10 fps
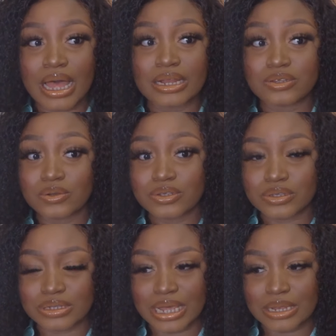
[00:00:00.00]
and not
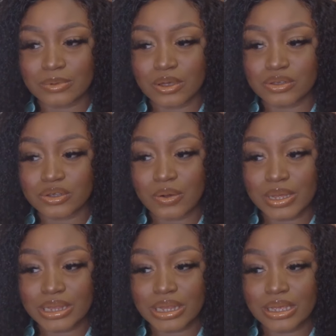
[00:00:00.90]
tonight, because
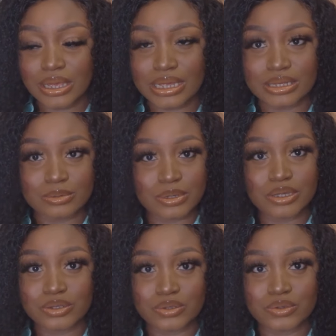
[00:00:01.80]
currently, as I'm
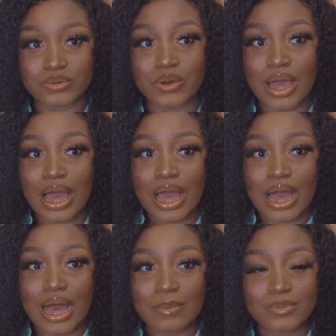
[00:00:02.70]
speaking to you,
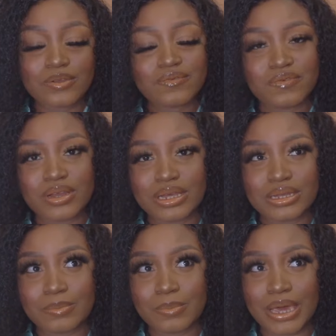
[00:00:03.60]
I'm not
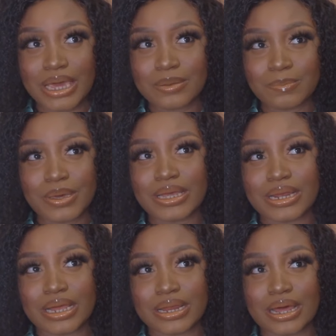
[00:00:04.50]
feeling pain
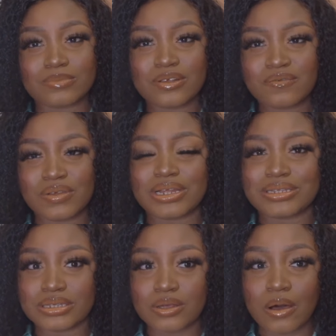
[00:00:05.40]
like that. I'm just feeling
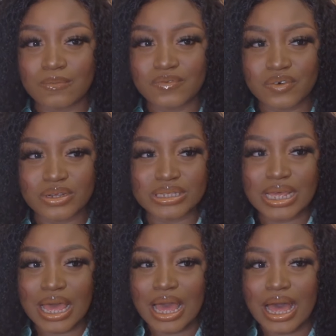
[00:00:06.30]
discomfort,
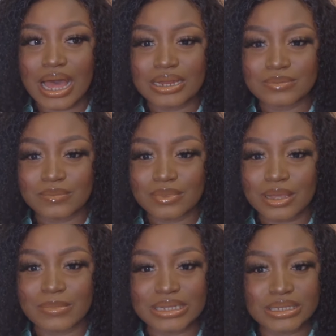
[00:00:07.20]
and
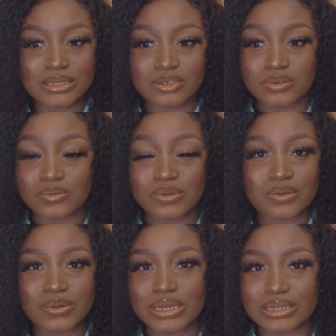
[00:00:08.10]
my teeth is just
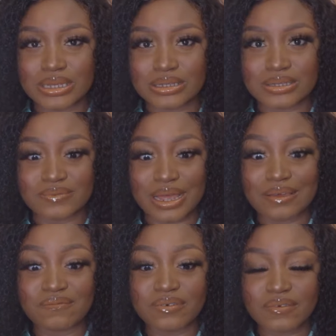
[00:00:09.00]
really sensitive,
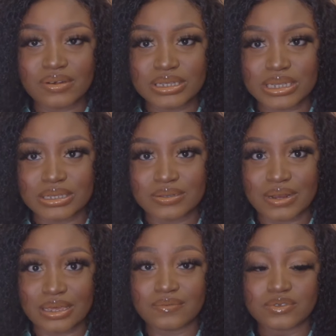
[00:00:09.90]
like very sensitive.
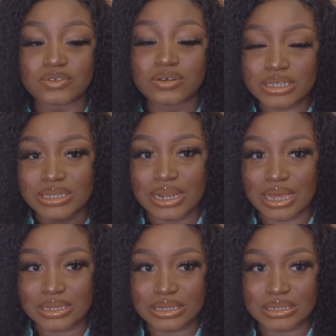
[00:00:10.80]
Like, if you touch it
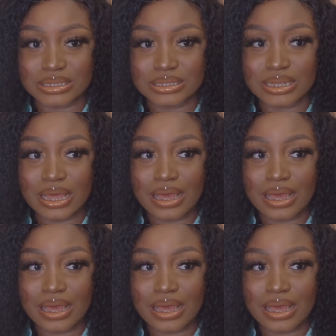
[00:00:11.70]
like this,